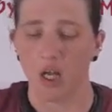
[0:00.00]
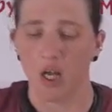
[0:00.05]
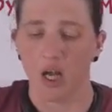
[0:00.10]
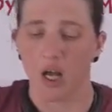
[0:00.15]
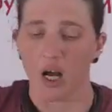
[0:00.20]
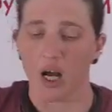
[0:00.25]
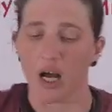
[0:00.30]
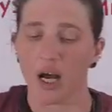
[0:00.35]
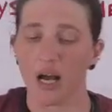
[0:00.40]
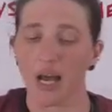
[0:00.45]

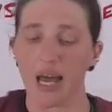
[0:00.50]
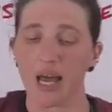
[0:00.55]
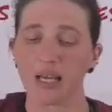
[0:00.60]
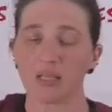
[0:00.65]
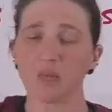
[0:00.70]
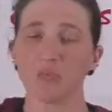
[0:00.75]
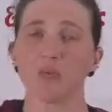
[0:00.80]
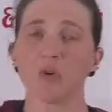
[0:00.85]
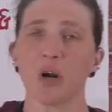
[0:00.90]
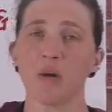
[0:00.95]

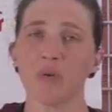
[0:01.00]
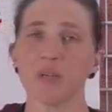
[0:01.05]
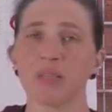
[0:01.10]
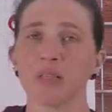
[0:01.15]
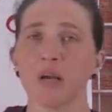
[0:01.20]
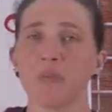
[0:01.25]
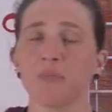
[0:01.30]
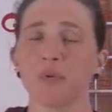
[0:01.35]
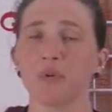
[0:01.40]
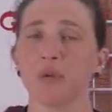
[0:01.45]
As a prime
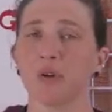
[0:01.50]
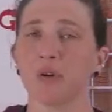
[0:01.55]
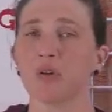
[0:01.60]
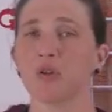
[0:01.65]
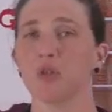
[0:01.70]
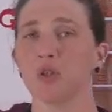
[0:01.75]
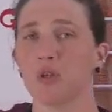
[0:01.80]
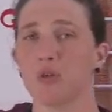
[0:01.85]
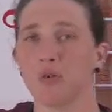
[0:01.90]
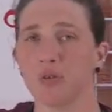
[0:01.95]
example, there are
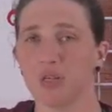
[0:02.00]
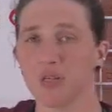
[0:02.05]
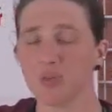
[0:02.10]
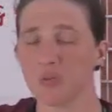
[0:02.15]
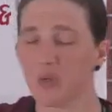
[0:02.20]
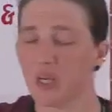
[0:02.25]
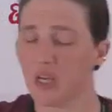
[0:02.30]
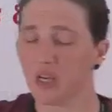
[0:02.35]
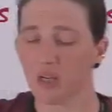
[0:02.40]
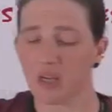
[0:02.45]
2 this
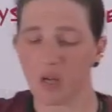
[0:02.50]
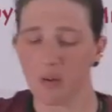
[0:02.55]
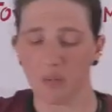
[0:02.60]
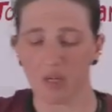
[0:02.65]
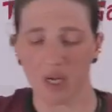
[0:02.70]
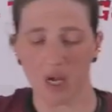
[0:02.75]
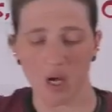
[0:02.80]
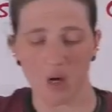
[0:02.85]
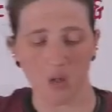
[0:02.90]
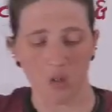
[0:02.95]
week coming
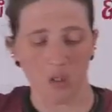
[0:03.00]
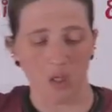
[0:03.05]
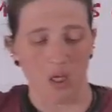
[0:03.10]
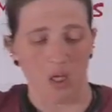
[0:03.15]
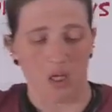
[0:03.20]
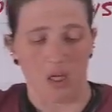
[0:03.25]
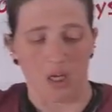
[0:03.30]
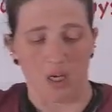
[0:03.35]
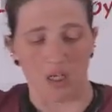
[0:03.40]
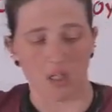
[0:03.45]
out.
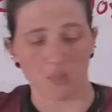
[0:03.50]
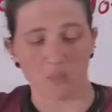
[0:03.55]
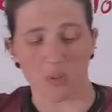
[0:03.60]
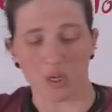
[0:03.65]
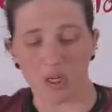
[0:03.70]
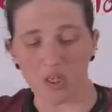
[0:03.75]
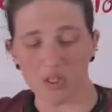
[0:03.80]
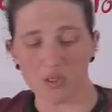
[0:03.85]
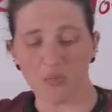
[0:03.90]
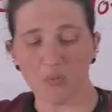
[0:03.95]
It's
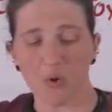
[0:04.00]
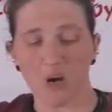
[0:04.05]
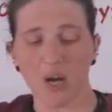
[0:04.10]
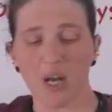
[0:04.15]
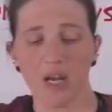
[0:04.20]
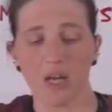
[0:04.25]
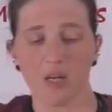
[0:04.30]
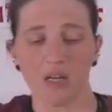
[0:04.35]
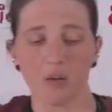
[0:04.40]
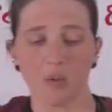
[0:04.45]
Birds of
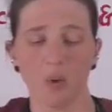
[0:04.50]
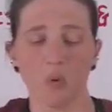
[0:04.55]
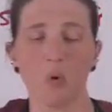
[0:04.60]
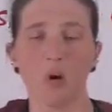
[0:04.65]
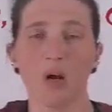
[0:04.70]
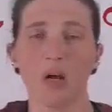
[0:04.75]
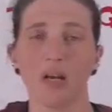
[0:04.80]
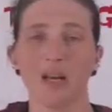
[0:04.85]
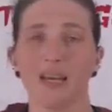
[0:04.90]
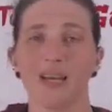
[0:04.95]
Prey
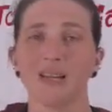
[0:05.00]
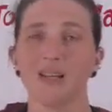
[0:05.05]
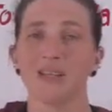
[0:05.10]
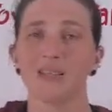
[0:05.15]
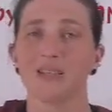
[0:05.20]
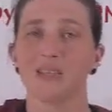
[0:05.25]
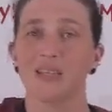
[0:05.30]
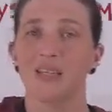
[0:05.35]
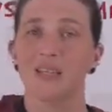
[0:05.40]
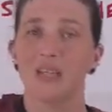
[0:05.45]
#1. It
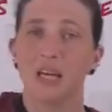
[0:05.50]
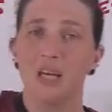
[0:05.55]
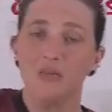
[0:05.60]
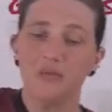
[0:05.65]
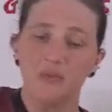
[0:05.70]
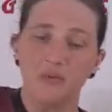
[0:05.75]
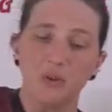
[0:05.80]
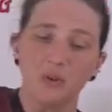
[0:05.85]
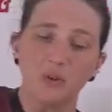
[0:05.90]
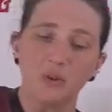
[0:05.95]
is the
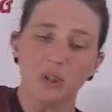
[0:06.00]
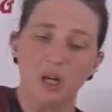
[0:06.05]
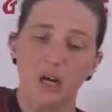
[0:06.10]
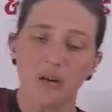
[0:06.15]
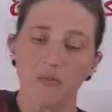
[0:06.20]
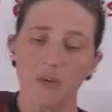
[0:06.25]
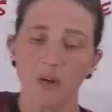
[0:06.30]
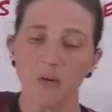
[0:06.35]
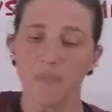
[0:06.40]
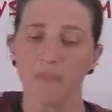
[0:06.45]
gatefold
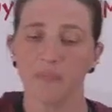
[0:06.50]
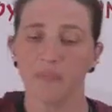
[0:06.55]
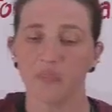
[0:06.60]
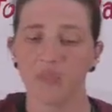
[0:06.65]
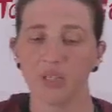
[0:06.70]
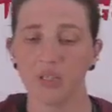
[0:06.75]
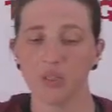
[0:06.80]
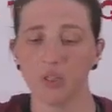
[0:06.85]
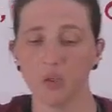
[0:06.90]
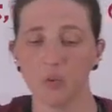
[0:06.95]
cover.
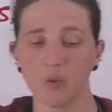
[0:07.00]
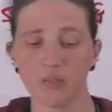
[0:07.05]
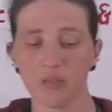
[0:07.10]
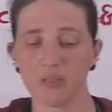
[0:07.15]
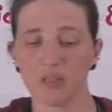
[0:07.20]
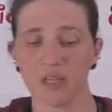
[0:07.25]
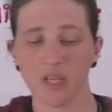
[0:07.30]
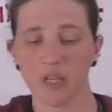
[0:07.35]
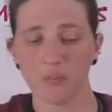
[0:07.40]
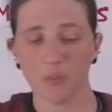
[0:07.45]
Then you will
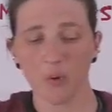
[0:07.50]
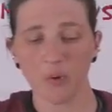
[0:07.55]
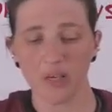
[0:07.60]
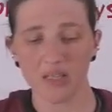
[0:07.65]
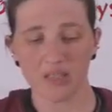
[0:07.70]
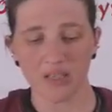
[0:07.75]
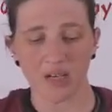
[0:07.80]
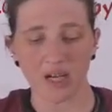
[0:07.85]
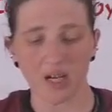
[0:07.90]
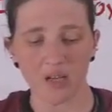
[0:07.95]
see
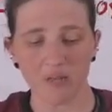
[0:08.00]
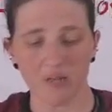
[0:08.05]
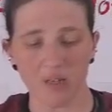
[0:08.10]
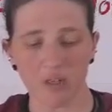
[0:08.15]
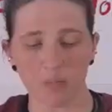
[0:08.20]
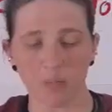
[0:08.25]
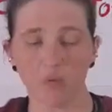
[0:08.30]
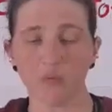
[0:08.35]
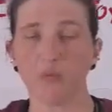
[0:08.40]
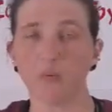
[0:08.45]
Poison Ivy
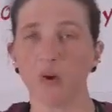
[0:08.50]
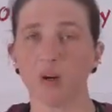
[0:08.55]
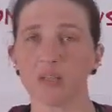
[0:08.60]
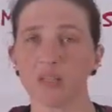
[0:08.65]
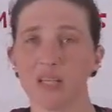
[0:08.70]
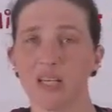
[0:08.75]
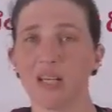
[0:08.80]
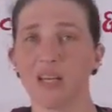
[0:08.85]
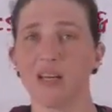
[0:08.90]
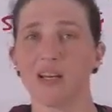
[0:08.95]

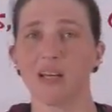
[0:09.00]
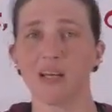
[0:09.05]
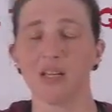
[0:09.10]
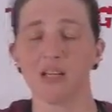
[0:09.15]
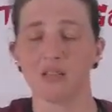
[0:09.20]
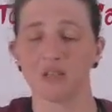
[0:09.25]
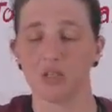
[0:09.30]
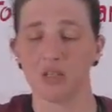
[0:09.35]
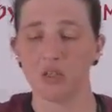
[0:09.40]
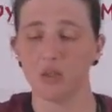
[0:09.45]
#14. It
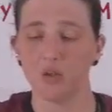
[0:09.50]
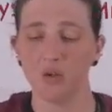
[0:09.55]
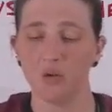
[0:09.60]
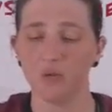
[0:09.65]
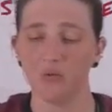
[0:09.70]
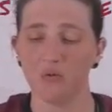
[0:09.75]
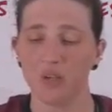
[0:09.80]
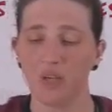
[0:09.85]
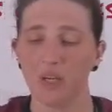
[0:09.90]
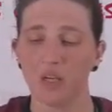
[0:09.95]
is the
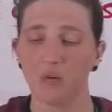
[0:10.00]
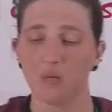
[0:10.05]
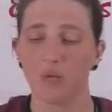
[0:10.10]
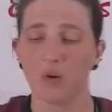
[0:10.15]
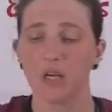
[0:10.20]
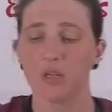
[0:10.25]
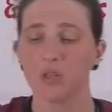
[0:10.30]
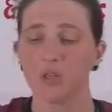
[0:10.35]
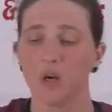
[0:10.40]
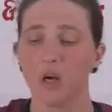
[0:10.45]
UV
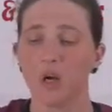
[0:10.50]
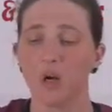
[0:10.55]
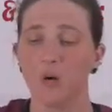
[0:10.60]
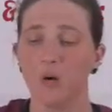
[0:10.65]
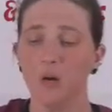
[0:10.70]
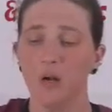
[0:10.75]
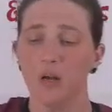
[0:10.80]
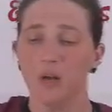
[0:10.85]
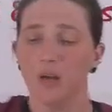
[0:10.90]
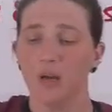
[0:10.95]

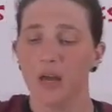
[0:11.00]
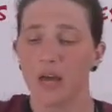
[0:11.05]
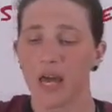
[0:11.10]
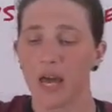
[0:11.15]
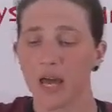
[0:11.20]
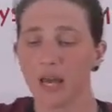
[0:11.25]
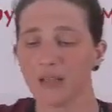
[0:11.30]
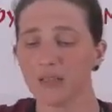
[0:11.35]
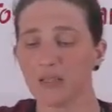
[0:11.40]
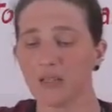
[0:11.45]
retro,
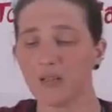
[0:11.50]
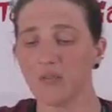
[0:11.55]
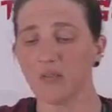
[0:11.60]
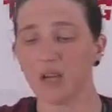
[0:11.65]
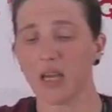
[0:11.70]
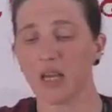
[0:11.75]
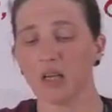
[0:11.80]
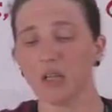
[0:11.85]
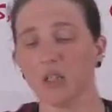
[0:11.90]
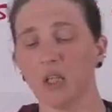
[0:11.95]
active,
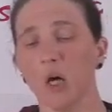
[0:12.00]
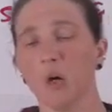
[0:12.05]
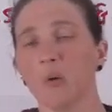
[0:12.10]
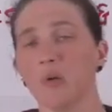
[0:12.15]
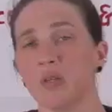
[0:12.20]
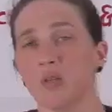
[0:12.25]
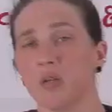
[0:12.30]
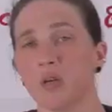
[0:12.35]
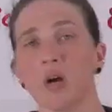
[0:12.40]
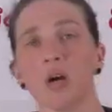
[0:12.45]
and
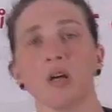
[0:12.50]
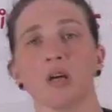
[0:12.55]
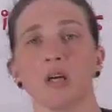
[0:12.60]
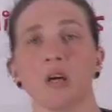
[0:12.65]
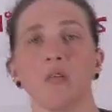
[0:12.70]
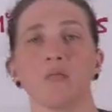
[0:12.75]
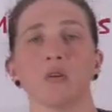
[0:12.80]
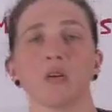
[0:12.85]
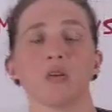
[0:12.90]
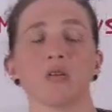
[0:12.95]
glow-in-the-dark
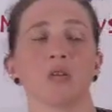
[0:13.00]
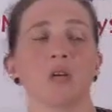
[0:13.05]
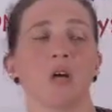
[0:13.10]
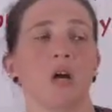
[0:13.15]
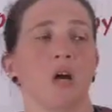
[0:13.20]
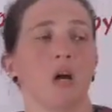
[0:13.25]
covers.